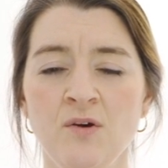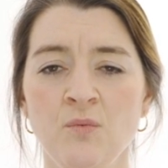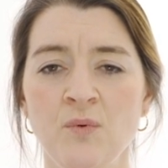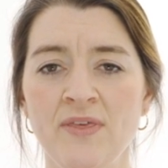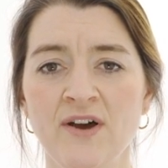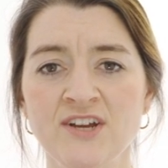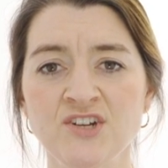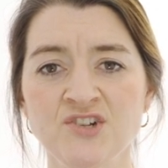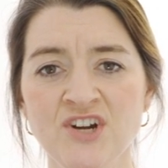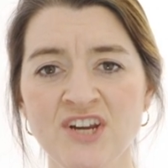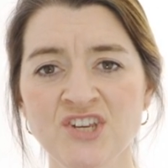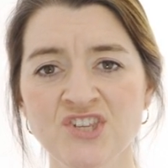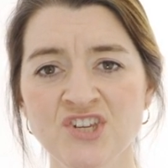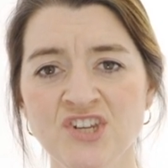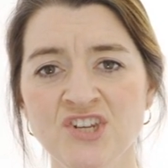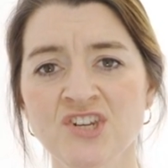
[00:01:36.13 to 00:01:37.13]
With
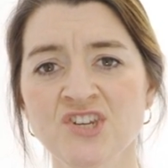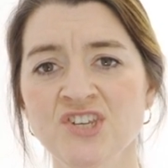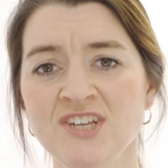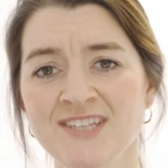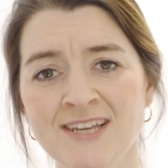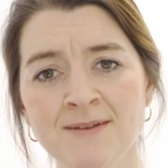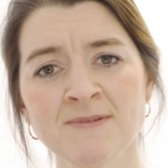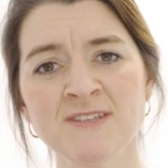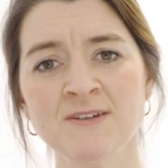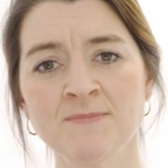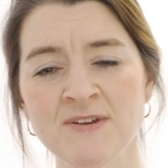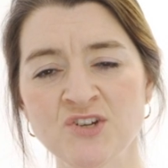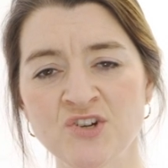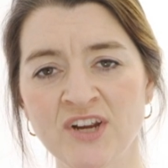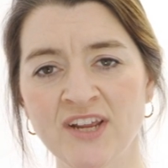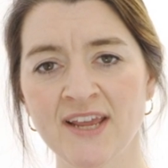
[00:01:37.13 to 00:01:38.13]
hydration, she seems to
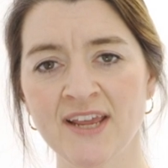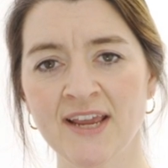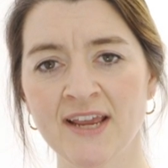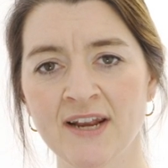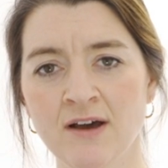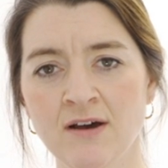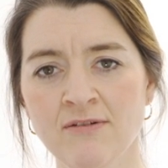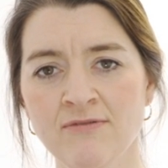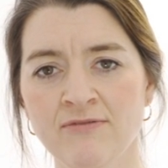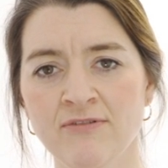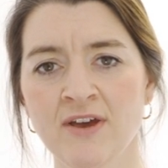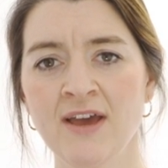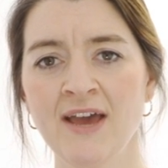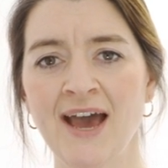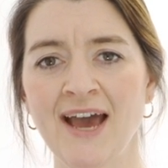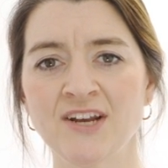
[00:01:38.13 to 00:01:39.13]
be drinking enough
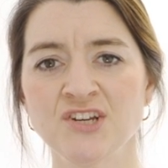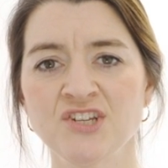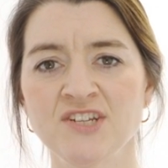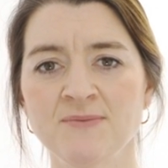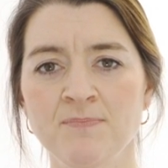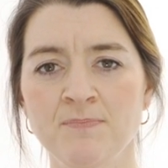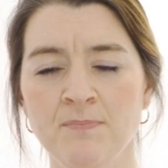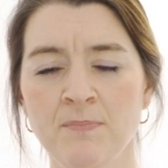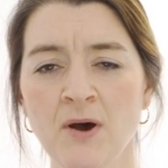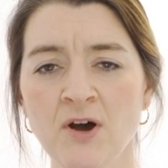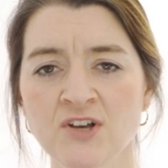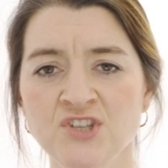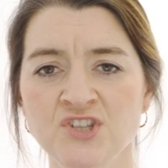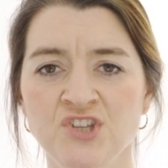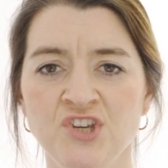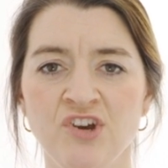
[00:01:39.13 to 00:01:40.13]
and she's
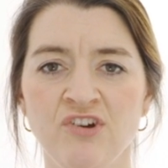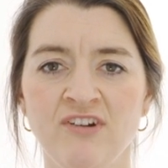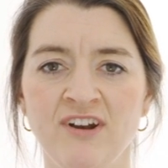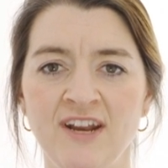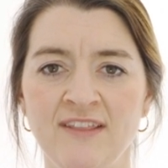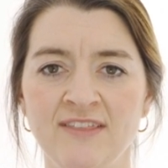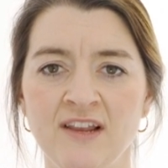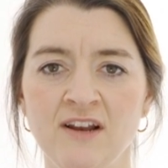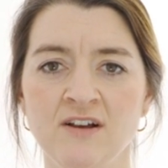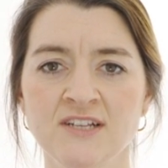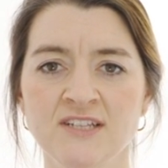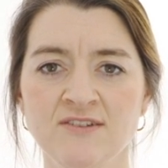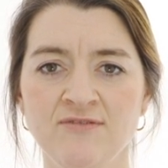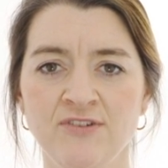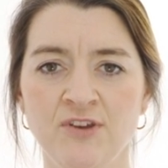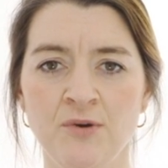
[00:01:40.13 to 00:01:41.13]
passed urine in the
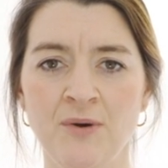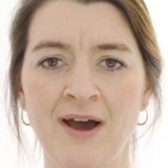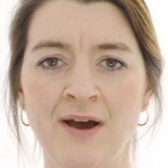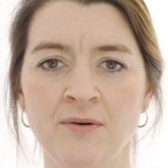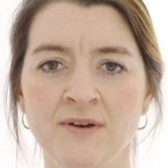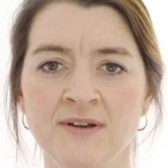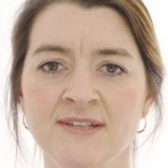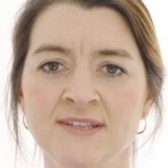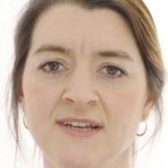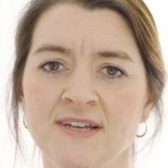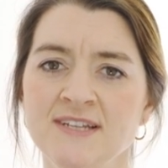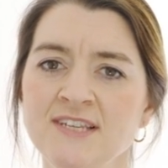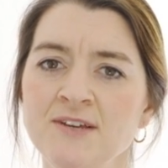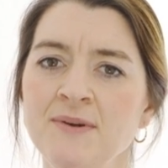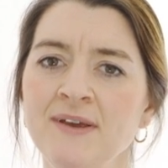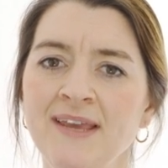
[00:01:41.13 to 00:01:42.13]
last few hours, and
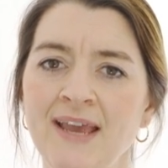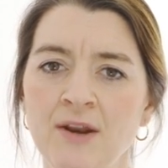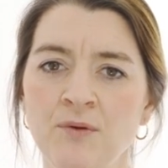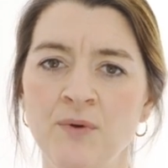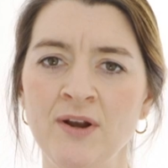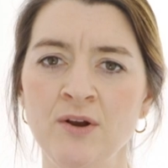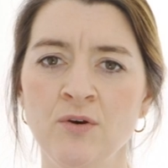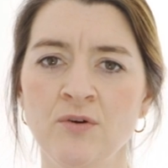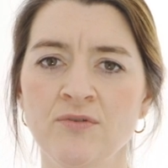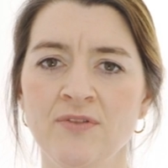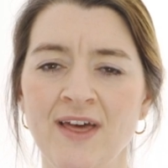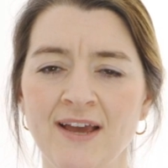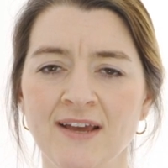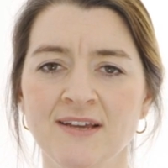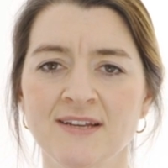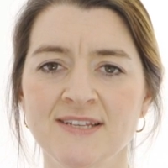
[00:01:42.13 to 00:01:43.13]
so again we're not
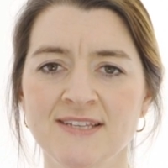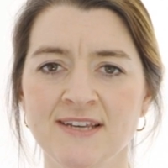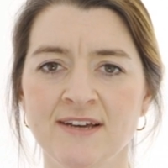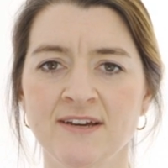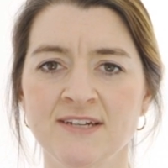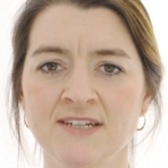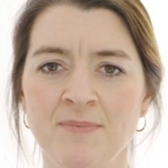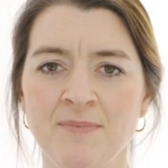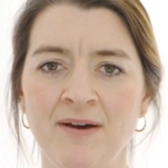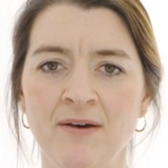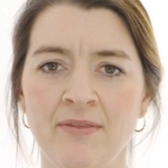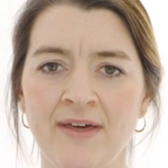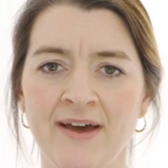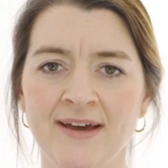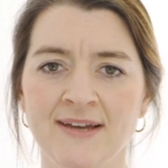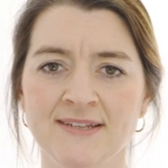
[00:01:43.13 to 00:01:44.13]
that concerned about
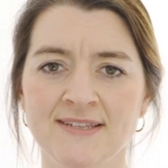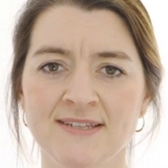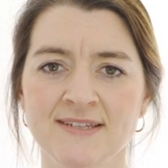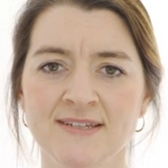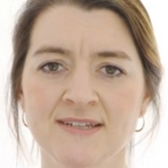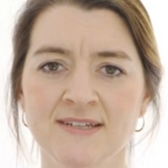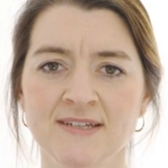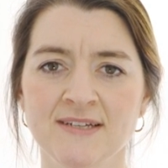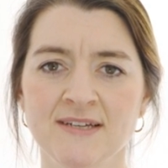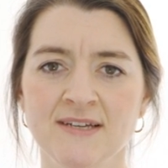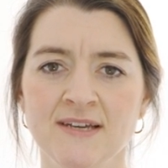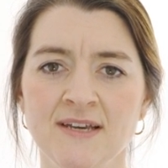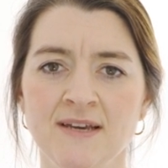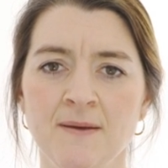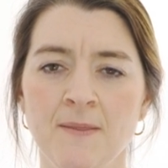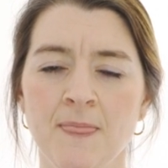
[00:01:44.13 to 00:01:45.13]
that.
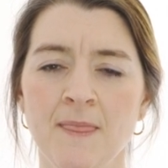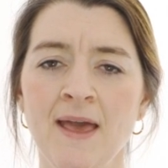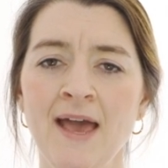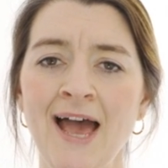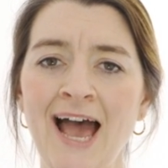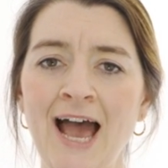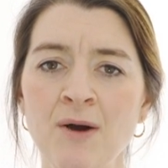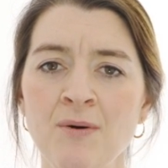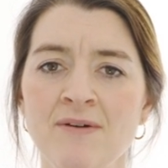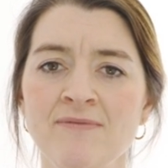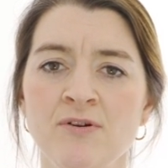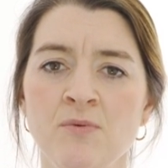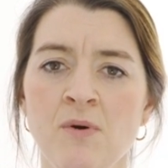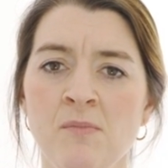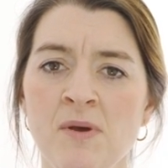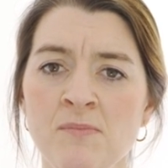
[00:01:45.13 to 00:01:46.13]

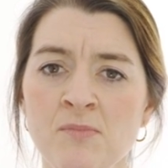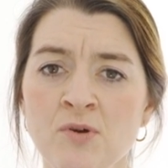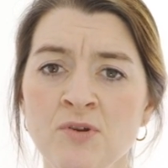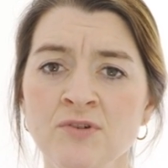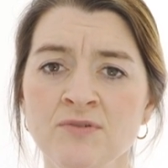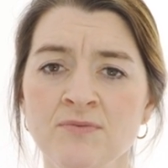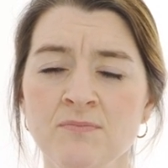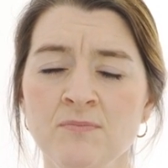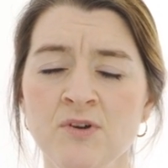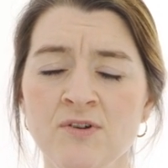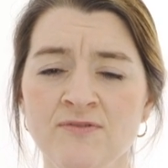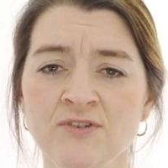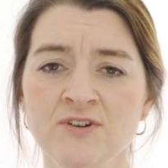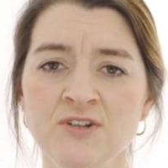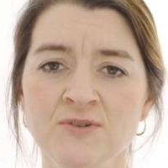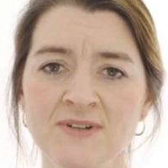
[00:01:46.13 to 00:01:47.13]
However, when we
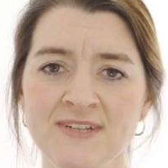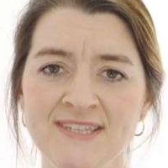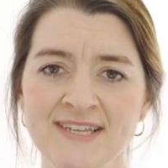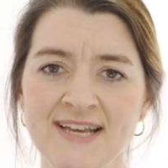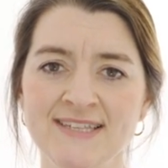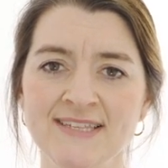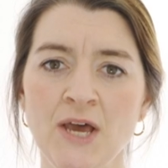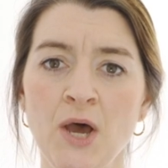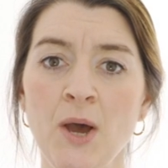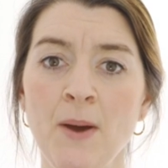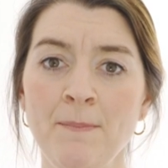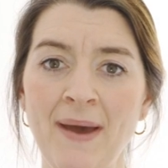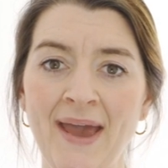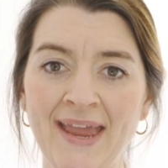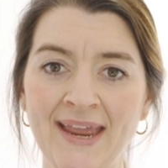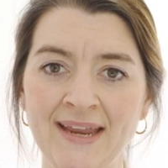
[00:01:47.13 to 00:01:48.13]
move on to assess her
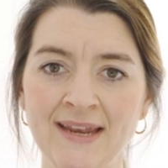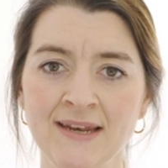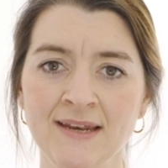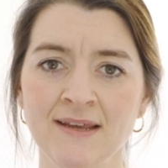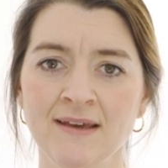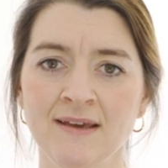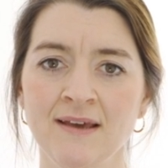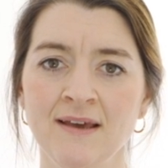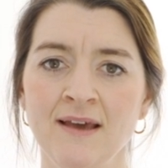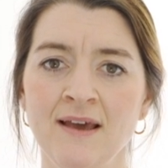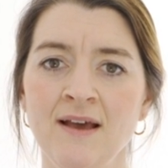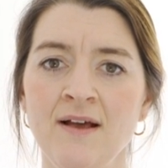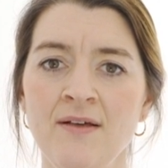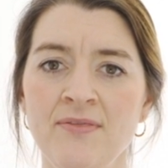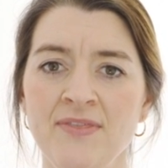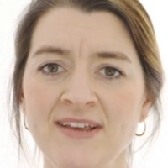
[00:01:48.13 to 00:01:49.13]
pain,
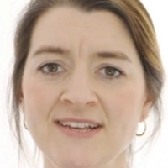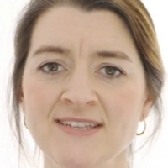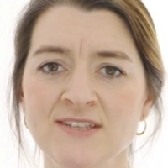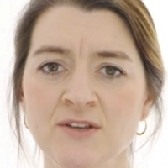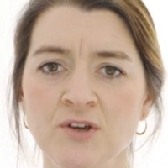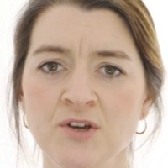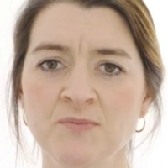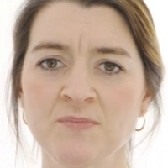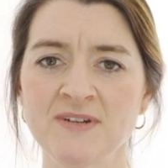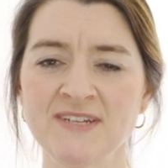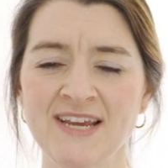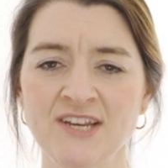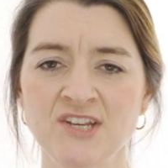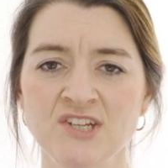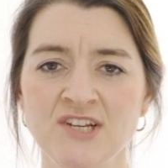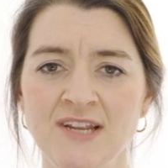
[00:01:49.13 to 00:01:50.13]
this could
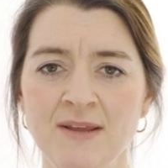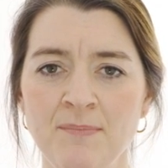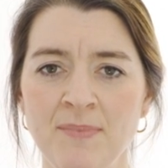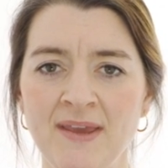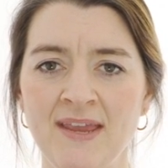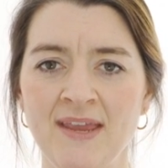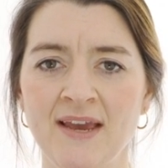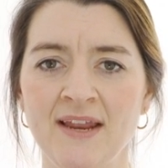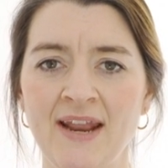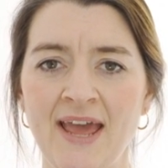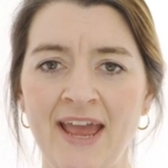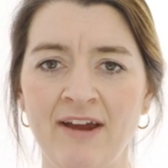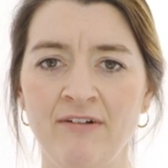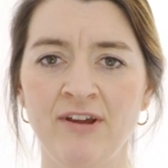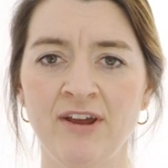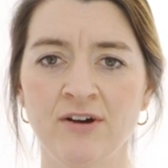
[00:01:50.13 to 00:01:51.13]
potentially be an
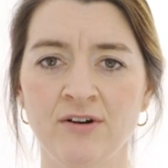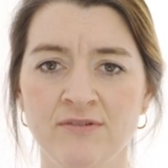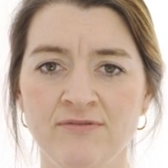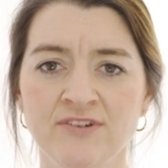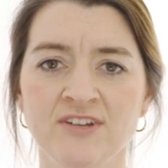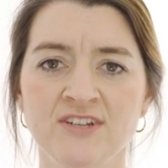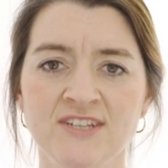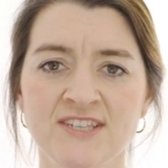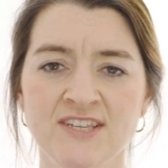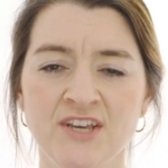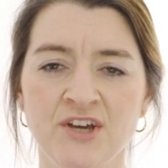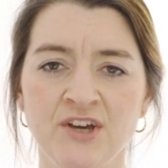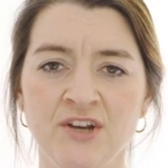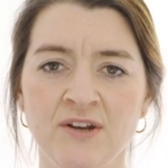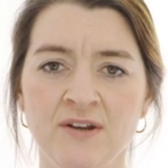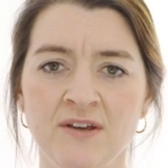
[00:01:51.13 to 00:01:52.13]
area of
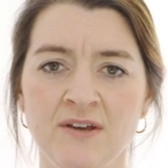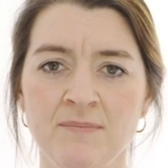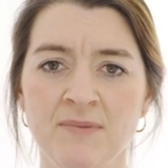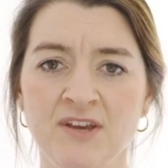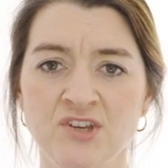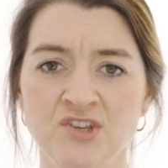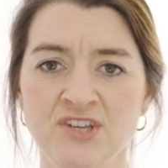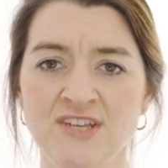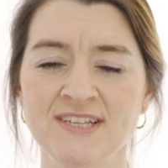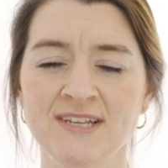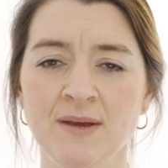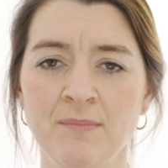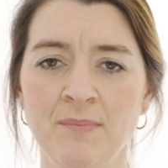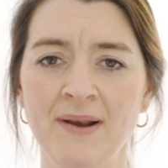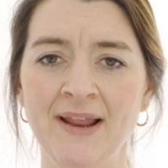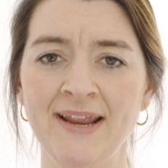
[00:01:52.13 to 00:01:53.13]
concern because she's
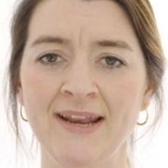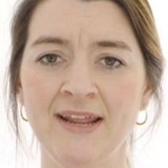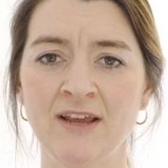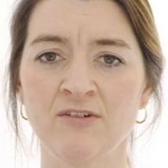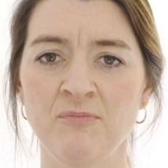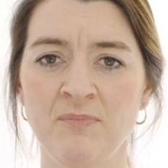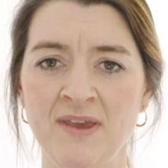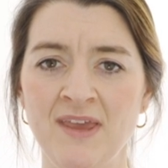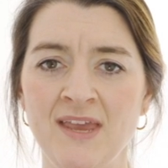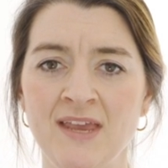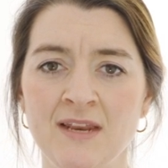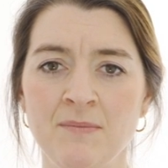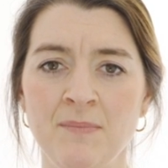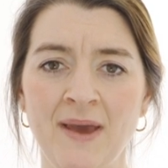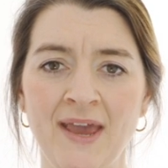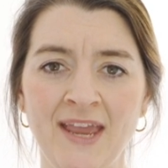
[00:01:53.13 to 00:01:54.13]
complaining of being
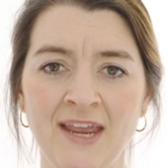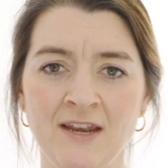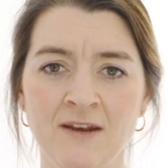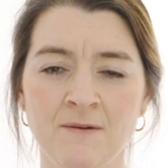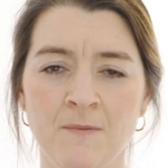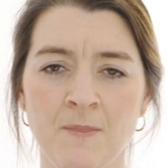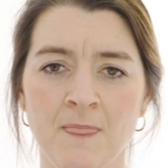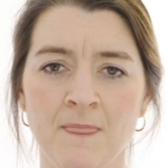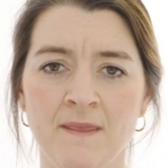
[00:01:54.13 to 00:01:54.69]
in pain.